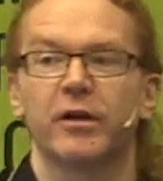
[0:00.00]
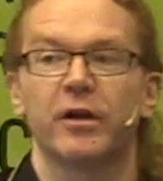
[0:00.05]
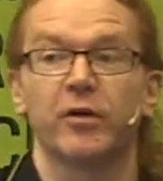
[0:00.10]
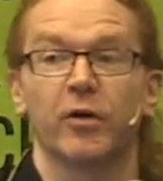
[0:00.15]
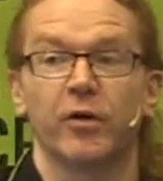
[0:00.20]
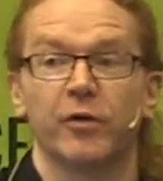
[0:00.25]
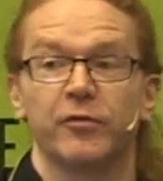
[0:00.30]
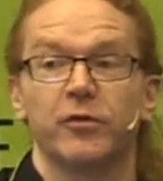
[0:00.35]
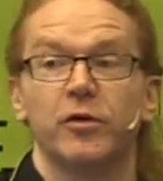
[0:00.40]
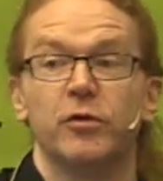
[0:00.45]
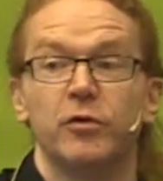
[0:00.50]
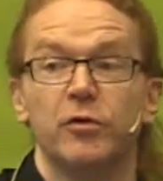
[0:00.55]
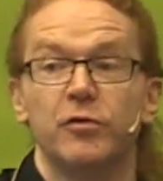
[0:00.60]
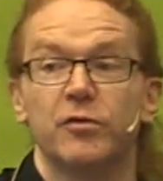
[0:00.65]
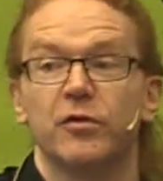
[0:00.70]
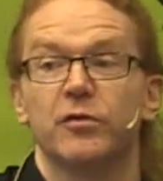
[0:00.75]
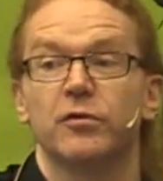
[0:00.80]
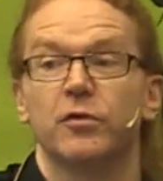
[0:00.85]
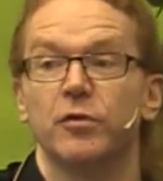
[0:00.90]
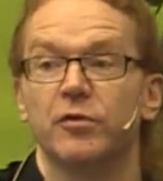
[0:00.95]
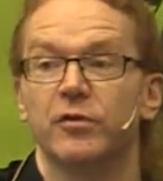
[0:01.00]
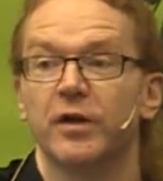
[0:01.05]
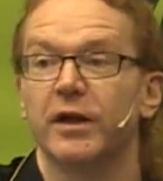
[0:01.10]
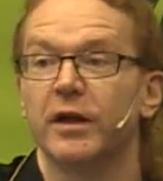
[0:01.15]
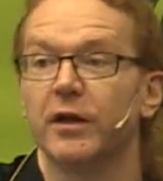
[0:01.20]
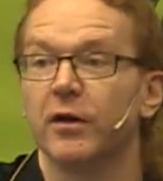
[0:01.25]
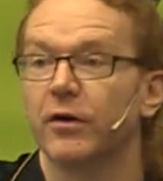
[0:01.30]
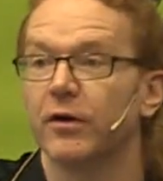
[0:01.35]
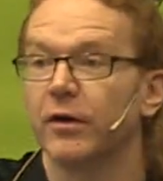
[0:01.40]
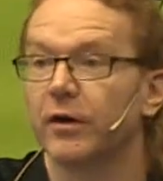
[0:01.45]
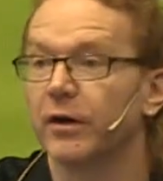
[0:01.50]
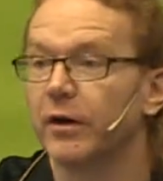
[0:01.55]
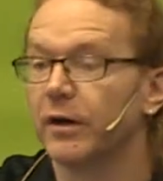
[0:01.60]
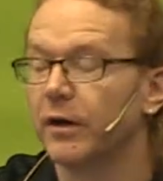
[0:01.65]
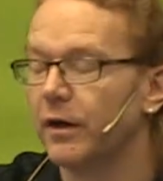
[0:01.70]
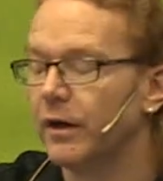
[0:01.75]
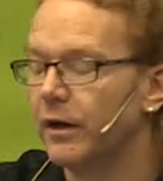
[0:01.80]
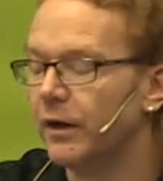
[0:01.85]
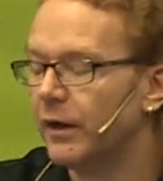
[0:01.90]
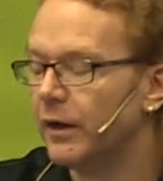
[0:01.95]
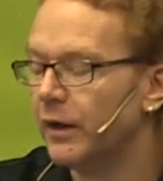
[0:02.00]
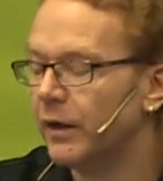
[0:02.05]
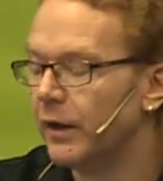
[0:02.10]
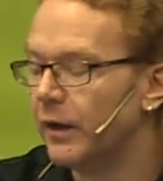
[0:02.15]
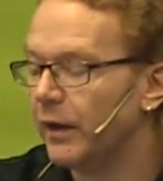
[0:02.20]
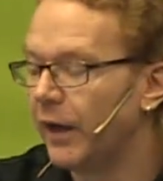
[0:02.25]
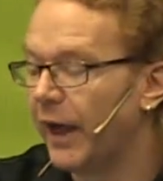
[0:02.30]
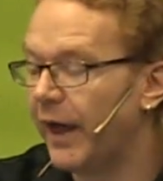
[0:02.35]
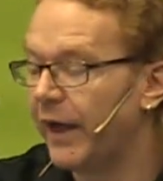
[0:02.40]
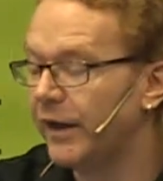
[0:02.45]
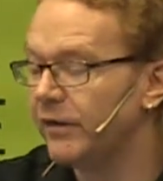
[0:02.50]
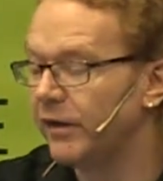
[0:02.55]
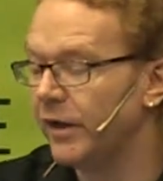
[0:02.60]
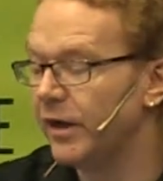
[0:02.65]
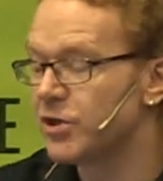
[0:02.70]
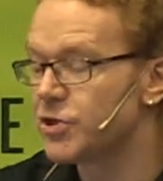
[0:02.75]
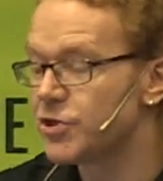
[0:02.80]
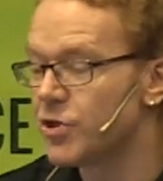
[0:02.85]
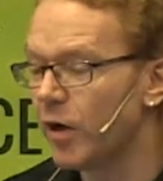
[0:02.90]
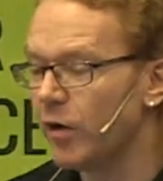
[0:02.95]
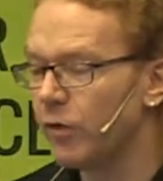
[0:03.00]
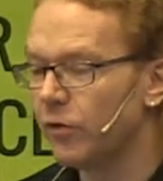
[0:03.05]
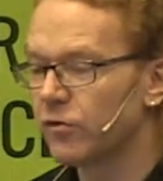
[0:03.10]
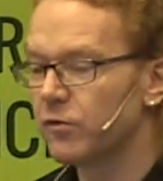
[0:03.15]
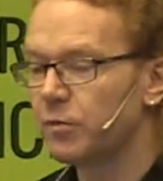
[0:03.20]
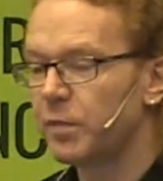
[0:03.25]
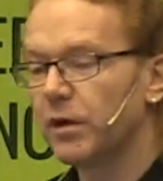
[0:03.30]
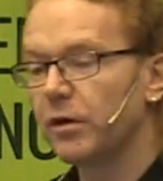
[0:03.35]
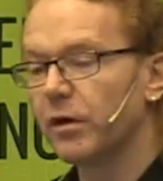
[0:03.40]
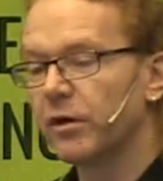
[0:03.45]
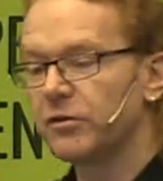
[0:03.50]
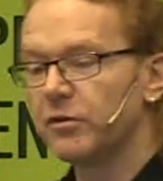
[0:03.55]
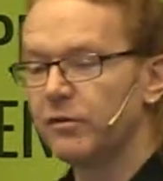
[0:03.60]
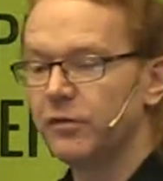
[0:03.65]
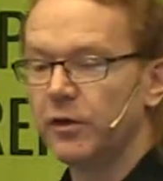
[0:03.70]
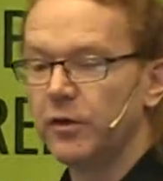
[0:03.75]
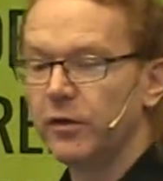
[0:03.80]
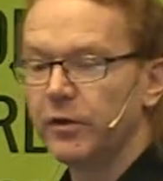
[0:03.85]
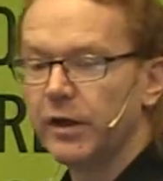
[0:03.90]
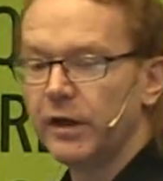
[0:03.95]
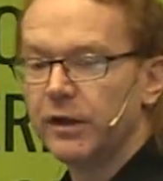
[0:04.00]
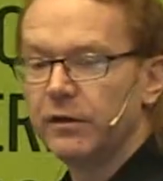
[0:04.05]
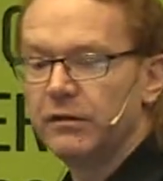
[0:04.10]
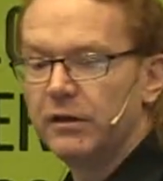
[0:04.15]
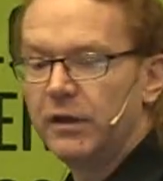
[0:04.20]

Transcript: none of your users use any longer. And it shows, because if you look at the